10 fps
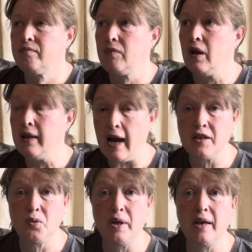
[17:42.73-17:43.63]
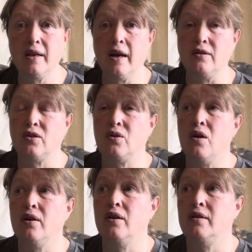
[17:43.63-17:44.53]
Last weekend, I
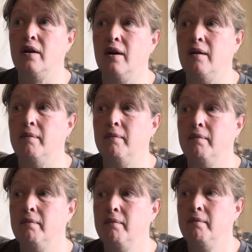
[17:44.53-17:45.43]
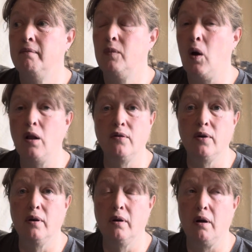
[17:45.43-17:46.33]
started all of
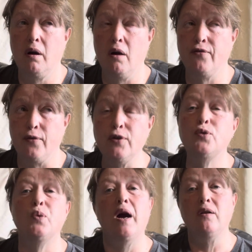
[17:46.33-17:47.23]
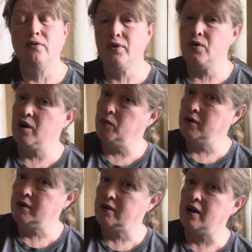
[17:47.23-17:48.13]
our first round of
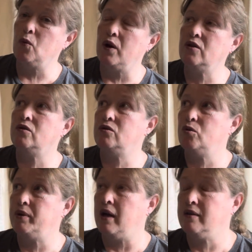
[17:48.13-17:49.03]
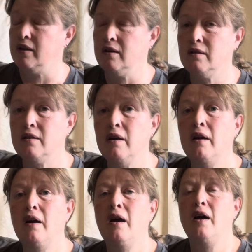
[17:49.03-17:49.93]
cucumbers because I want to do 2 plantings.
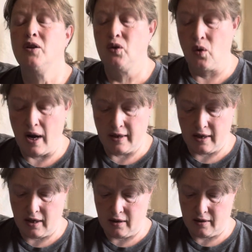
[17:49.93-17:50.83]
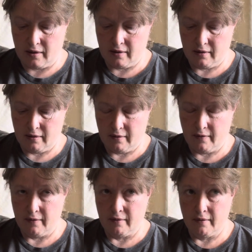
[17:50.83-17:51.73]
So I did
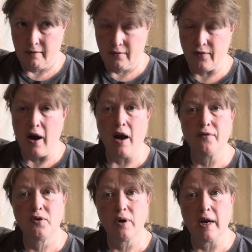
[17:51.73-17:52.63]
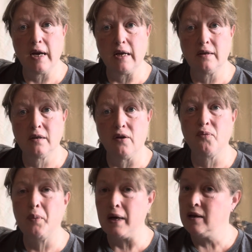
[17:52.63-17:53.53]
5 trays of
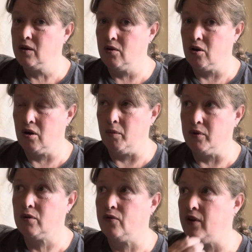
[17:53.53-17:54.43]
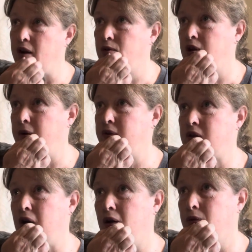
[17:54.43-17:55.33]
pickling cucumbers. So 5 trays
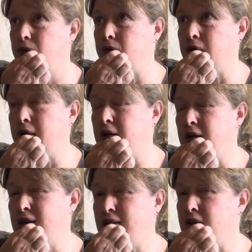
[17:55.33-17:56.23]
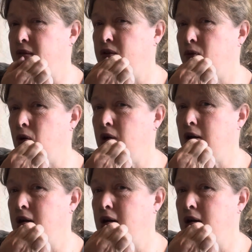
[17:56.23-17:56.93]
of 74.